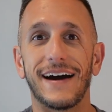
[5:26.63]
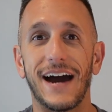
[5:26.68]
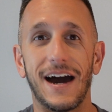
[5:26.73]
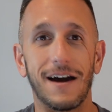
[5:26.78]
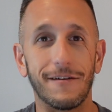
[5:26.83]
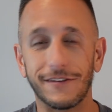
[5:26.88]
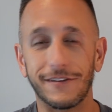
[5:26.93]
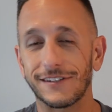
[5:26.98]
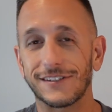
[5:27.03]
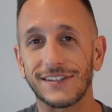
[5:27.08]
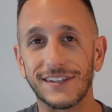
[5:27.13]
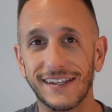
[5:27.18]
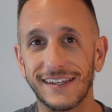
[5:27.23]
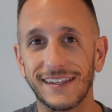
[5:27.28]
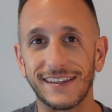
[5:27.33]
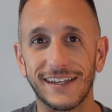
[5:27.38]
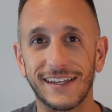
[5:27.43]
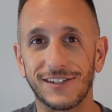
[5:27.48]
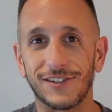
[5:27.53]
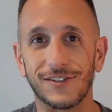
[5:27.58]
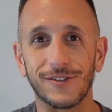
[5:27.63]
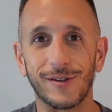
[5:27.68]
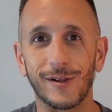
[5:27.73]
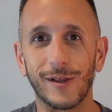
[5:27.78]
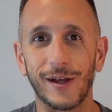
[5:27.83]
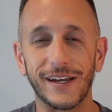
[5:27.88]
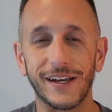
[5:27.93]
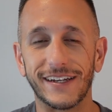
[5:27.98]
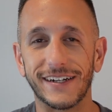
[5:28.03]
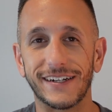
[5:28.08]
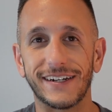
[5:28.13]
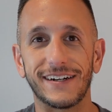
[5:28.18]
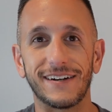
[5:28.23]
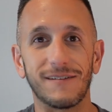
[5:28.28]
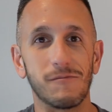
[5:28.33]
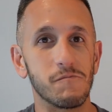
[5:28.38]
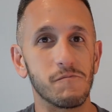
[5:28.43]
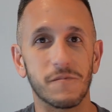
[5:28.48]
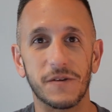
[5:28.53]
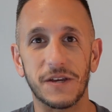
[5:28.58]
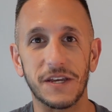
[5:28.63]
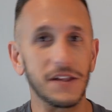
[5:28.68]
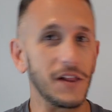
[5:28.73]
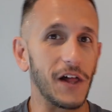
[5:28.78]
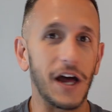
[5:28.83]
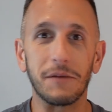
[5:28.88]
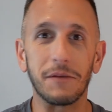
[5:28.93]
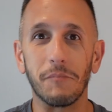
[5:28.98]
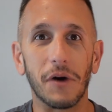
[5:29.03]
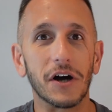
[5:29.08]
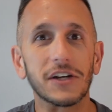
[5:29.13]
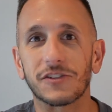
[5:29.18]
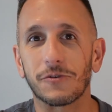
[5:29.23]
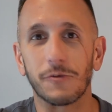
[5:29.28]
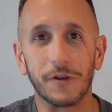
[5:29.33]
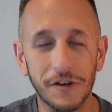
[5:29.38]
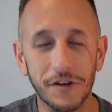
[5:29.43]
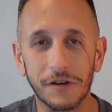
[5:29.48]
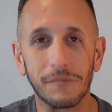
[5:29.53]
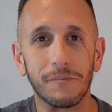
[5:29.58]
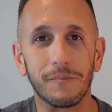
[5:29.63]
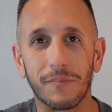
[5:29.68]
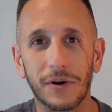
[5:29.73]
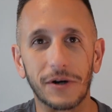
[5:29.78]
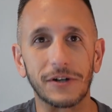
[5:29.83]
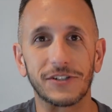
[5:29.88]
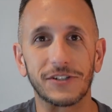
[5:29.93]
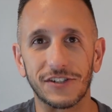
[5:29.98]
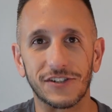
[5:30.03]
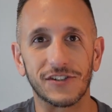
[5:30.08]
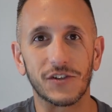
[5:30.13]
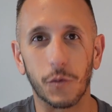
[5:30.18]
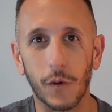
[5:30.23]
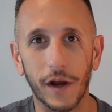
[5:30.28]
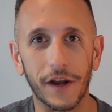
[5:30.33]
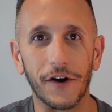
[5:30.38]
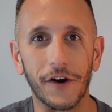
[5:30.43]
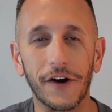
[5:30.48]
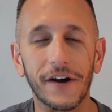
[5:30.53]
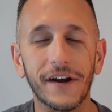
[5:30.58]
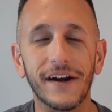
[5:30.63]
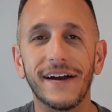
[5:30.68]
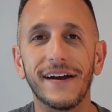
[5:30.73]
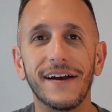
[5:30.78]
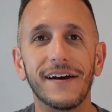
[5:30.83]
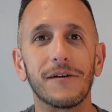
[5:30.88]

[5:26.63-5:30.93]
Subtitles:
obviously, unless you're like Elon Musk where you could purchase Twitter,